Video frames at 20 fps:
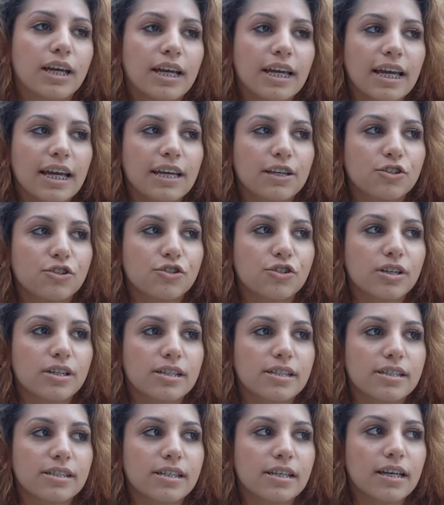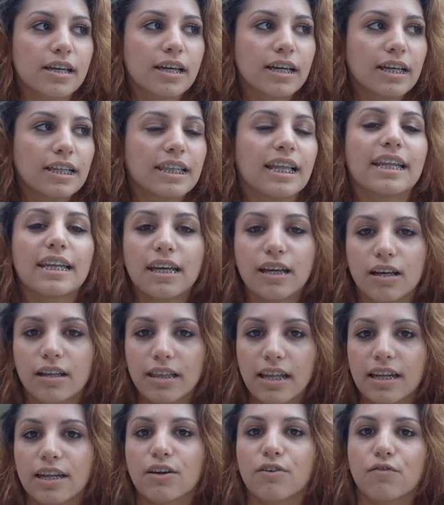it's just letting
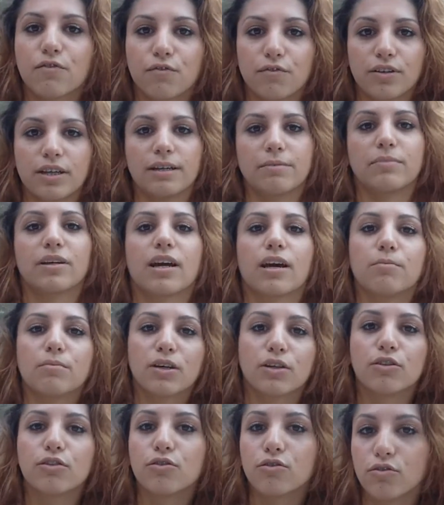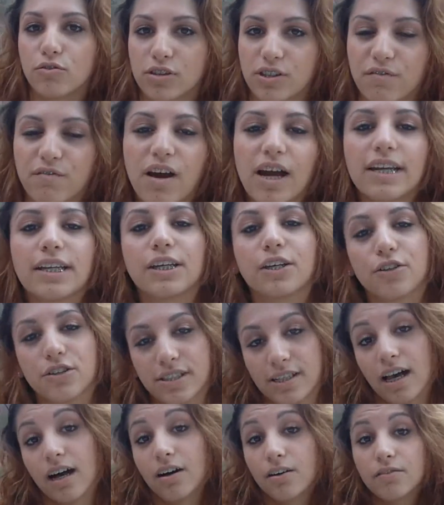free, becoming loose, finding yourself.